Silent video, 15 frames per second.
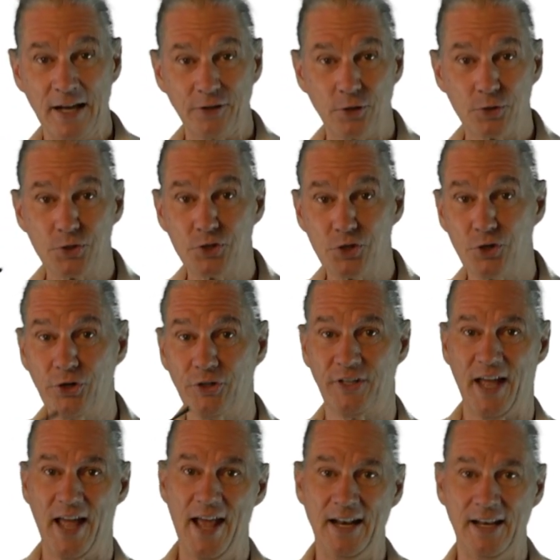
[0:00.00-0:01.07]
The
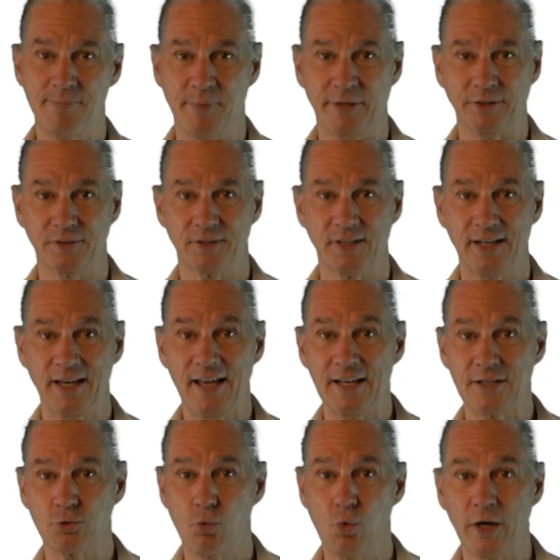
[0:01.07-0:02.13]
third element
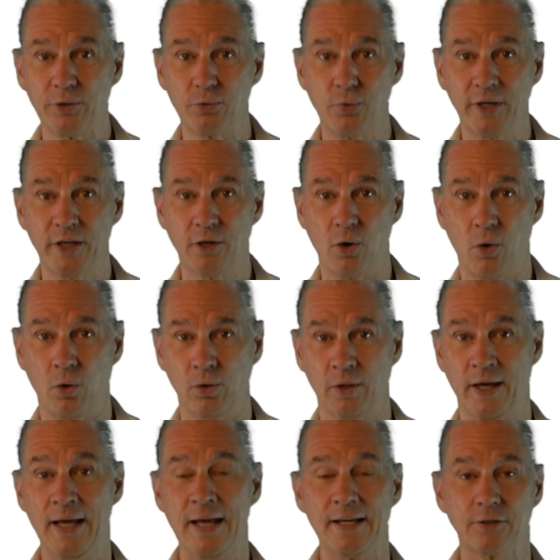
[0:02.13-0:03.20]
is what we call
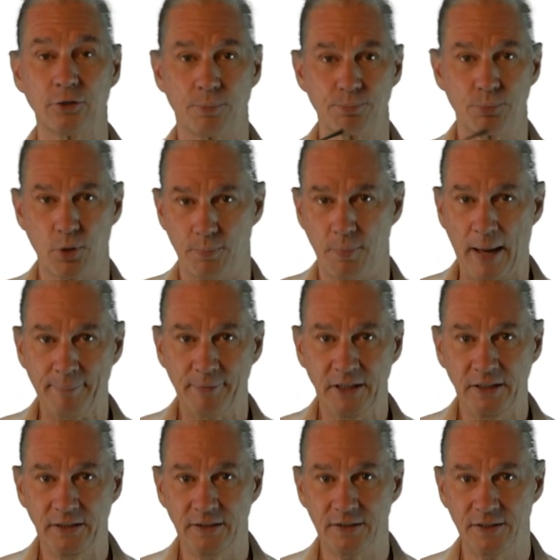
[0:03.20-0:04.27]
the
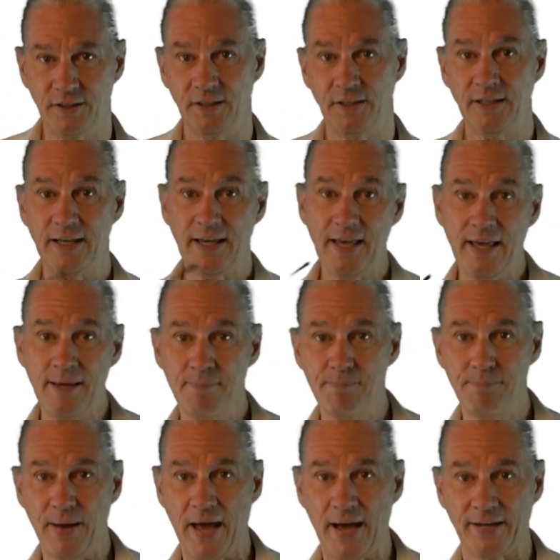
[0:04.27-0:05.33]
probability
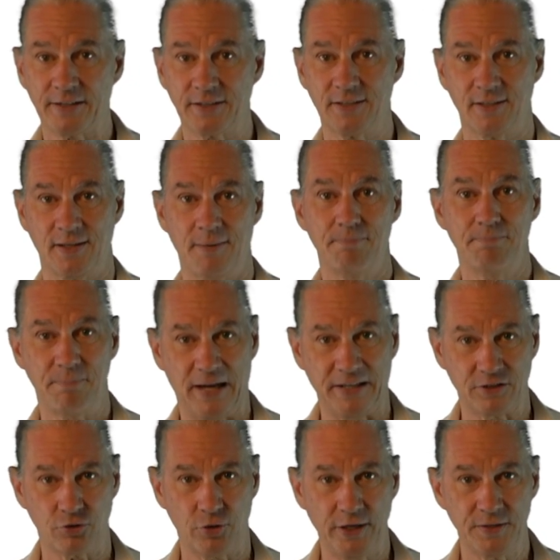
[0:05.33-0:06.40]
impact
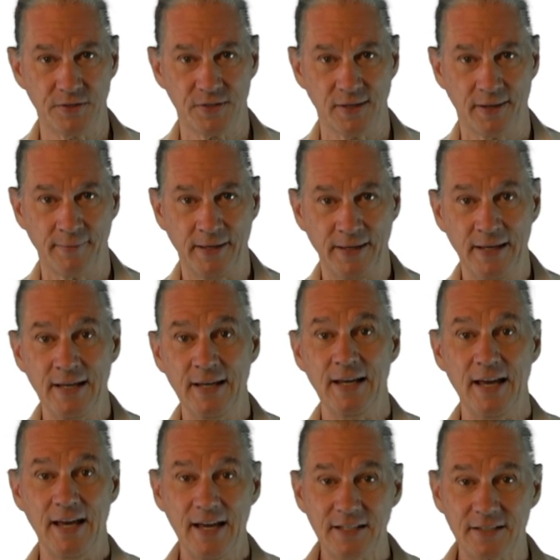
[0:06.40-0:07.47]
matrix.
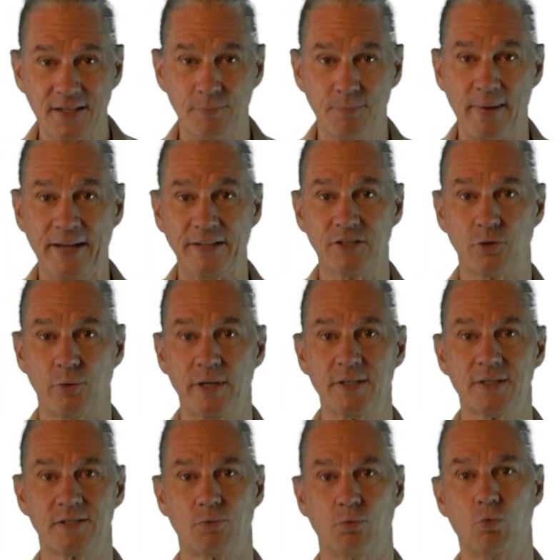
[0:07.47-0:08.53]
It's a
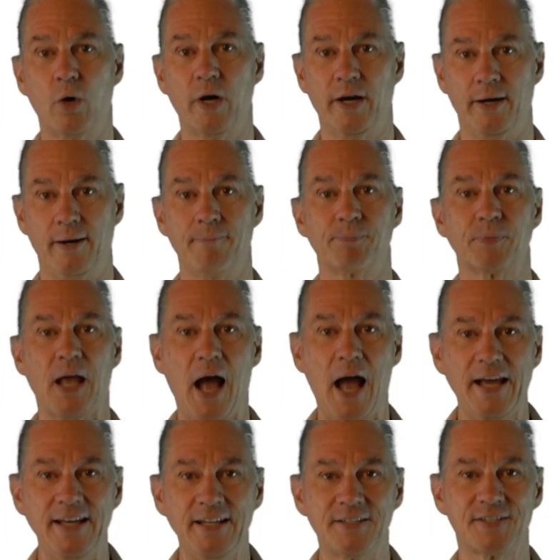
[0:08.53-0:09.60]
matrix where
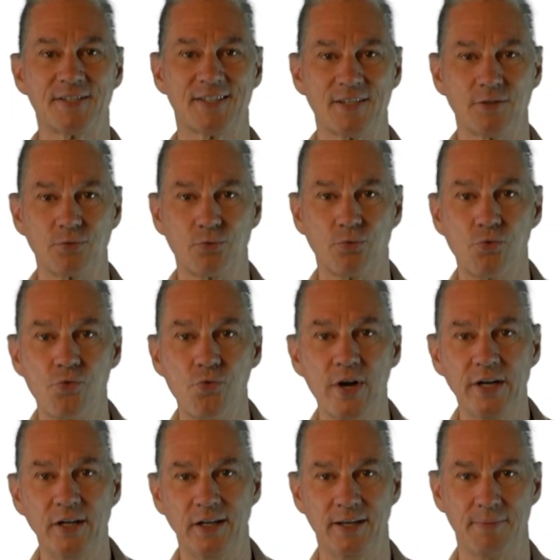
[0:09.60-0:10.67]
it's
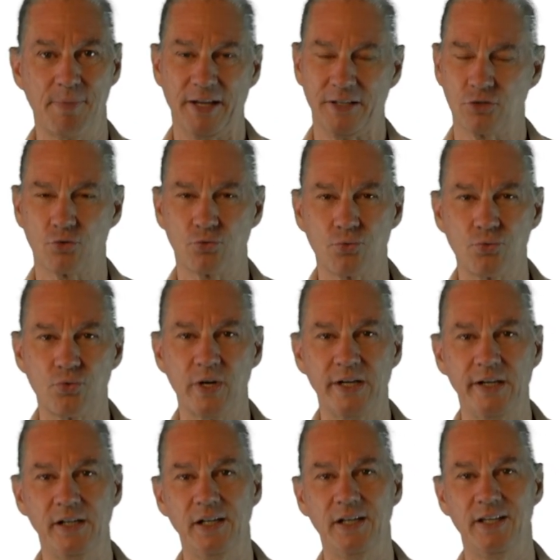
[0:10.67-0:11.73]
really, but
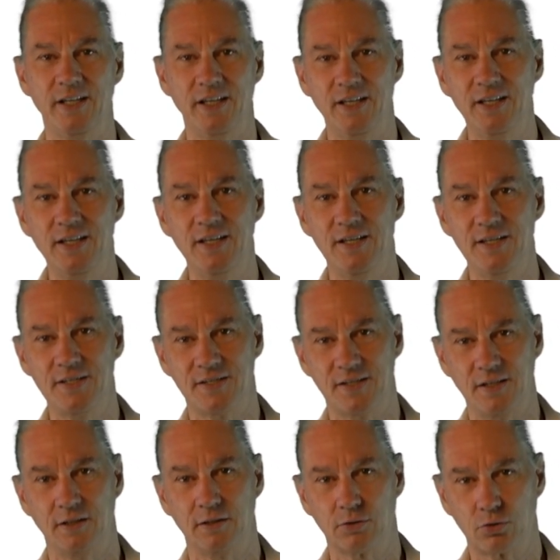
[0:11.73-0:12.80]
really
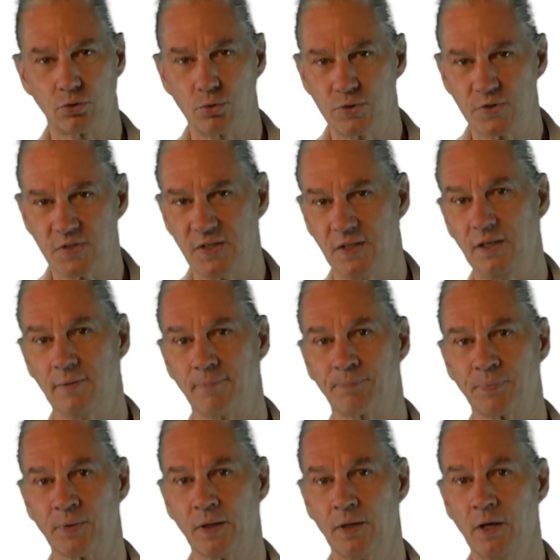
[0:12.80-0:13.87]
easy to see
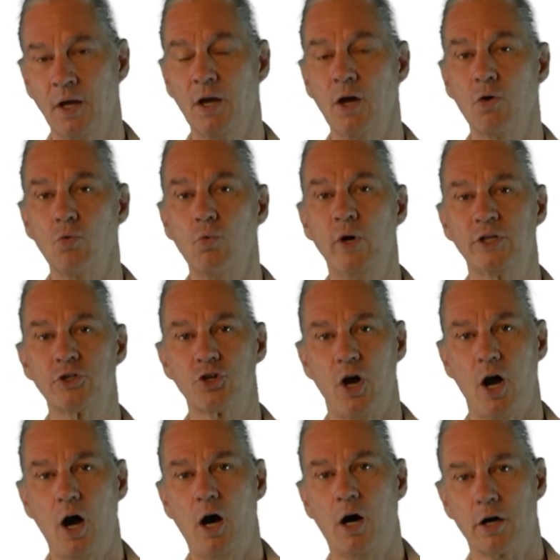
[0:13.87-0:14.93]
which
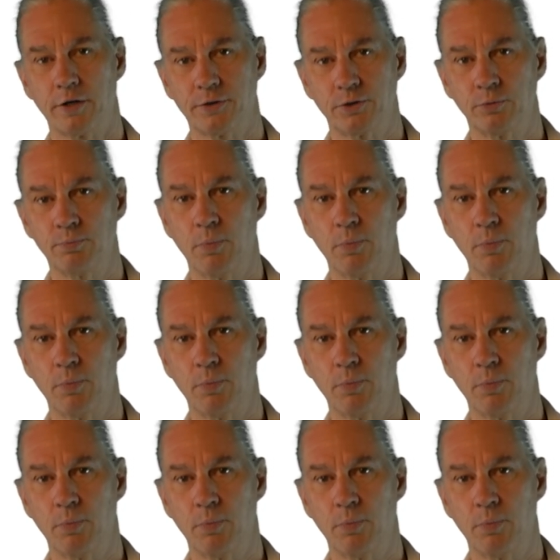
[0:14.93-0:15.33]
are the